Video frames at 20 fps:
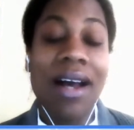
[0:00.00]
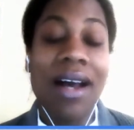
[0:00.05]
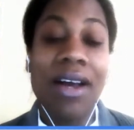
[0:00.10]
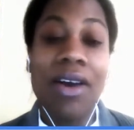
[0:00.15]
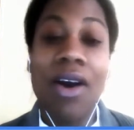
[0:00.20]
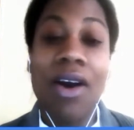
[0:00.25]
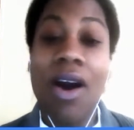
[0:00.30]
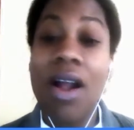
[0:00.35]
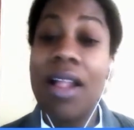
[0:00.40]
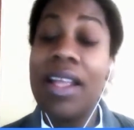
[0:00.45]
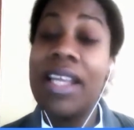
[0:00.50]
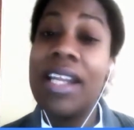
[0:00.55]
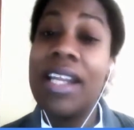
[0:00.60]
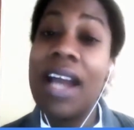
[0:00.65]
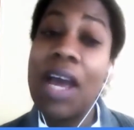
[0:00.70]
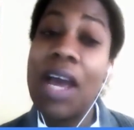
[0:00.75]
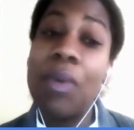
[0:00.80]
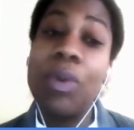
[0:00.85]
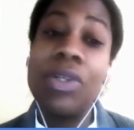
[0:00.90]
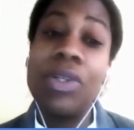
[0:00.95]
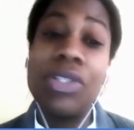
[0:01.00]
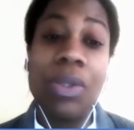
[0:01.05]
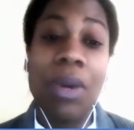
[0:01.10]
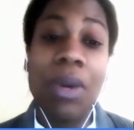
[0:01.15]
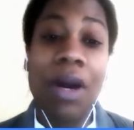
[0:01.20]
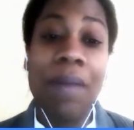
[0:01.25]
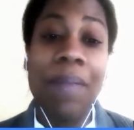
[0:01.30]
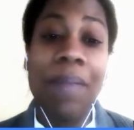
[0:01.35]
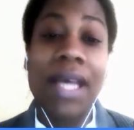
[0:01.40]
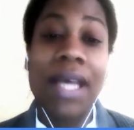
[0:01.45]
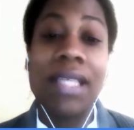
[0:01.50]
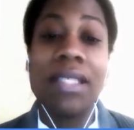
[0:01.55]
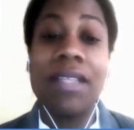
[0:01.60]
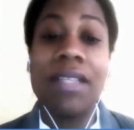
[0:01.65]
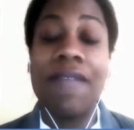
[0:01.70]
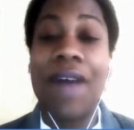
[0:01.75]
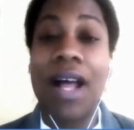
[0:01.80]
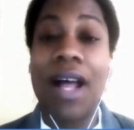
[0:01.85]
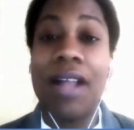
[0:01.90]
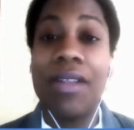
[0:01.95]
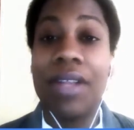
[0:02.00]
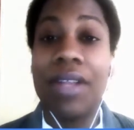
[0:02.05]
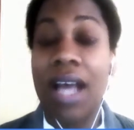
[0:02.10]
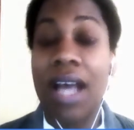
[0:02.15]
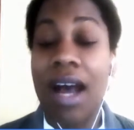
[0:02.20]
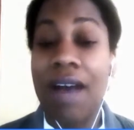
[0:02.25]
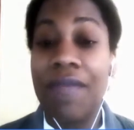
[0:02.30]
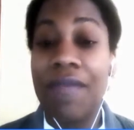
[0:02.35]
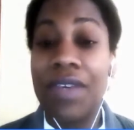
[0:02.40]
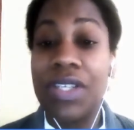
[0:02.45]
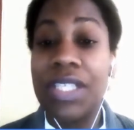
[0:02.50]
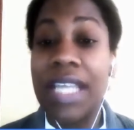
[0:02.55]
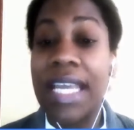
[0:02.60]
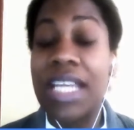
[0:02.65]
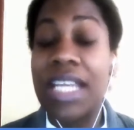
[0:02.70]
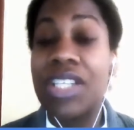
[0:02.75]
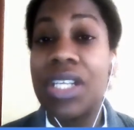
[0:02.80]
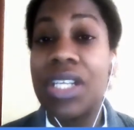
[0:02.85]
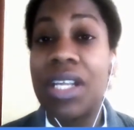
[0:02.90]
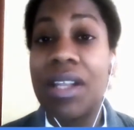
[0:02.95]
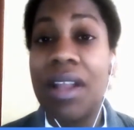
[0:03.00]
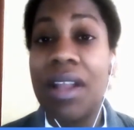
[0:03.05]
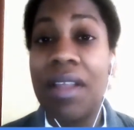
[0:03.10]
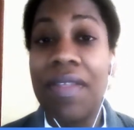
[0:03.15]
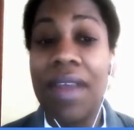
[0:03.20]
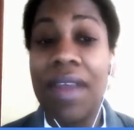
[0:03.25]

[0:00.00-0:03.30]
Carla and I will do our best to follow the conversation.